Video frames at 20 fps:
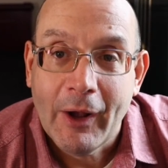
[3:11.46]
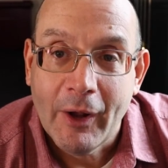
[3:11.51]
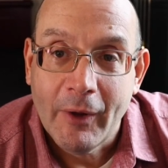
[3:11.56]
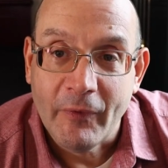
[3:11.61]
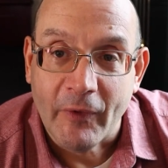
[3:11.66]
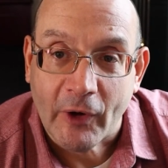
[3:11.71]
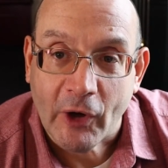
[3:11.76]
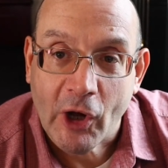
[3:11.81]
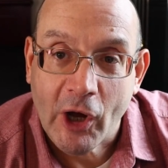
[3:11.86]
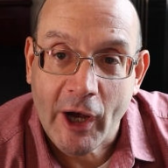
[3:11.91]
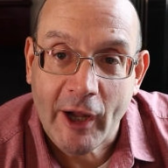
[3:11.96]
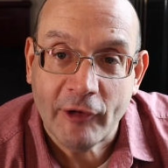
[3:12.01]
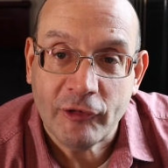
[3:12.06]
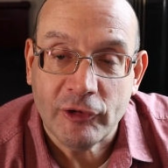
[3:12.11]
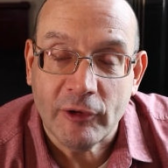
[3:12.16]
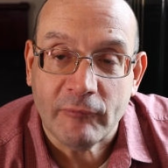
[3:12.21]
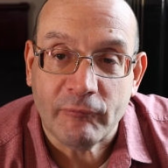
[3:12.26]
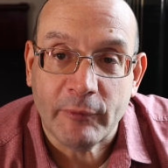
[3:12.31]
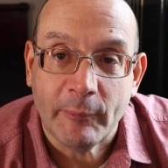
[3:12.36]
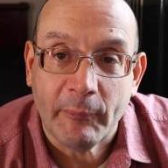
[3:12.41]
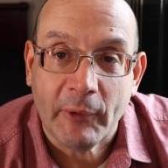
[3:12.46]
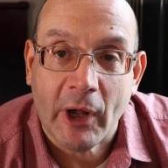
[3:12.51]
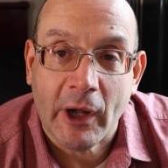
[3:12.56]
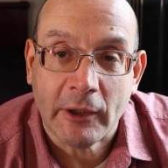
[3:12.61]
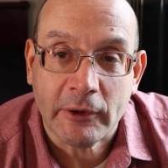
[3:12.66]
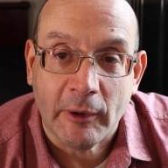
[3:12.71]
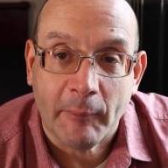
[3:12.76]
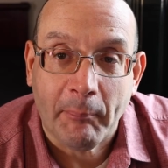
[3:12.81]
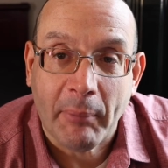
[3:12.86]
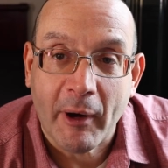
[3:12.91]
the caution from
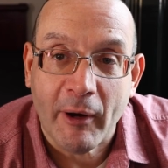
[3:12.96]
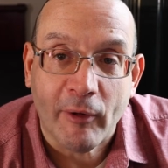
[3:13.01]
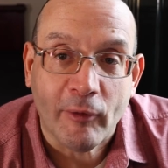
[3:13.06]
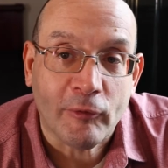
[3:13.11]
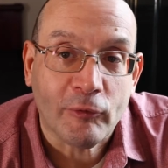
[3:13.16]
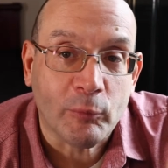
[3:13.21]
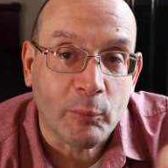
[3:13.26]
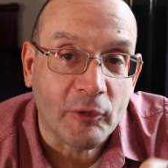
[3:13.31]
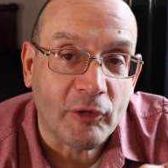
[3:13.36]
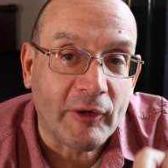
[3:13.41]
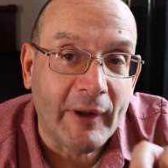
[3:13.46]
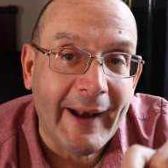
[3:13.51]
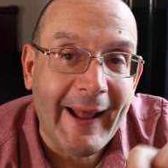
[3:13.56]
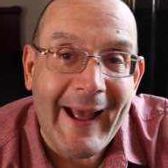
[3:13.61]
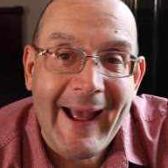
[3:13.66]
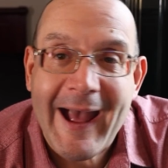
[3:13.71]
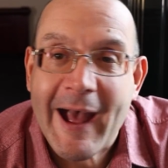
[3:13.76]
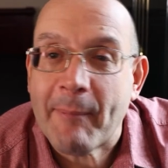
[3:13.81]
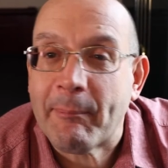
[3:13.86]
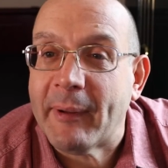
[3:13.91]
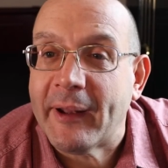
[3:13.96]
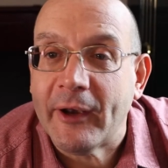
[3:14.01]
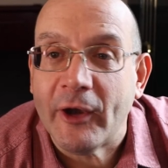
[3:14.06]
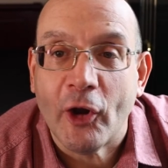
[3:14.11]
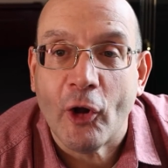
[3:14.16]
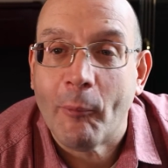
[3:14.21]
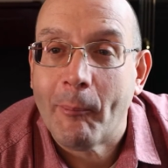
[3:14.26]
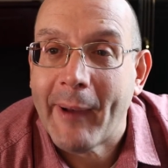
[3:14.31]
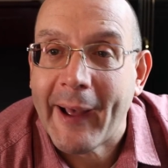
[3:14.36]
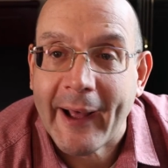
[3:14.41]
Dr. Birx was going to happen
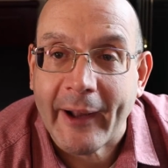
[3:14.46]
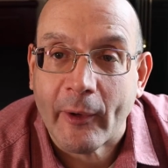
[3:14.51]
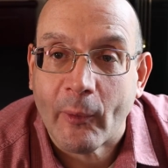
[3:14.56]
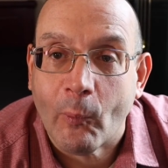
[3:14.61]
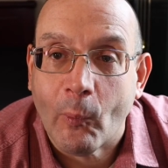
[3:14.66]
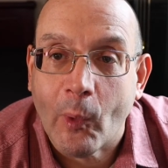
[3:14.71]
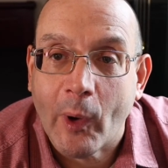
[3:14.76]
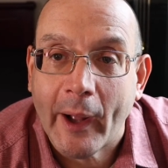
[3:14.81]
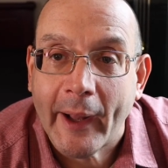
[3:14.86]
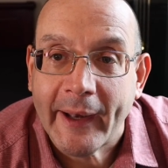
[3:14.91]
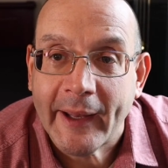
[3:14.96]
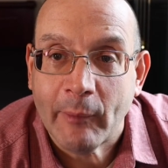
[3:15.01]
no matter what.